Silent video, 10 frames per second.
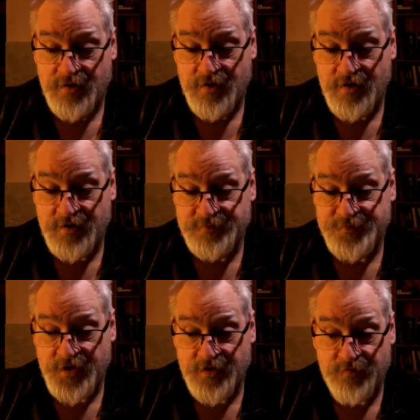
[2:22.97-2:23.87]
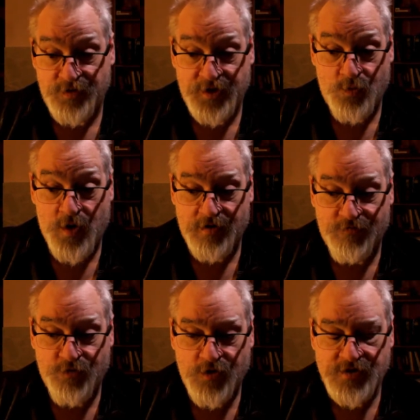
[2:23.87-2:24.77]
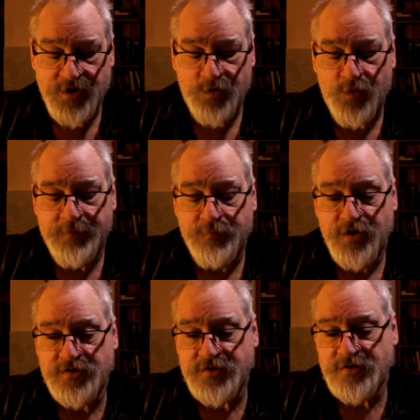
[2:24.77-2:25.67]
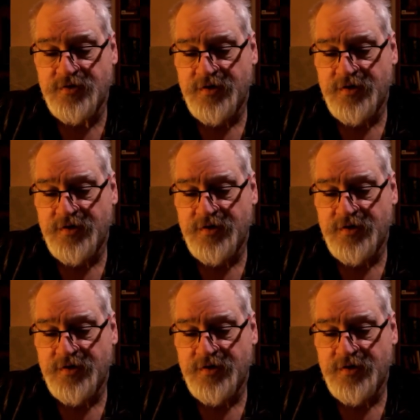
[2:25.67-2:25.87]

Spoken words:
really want to focus on one person.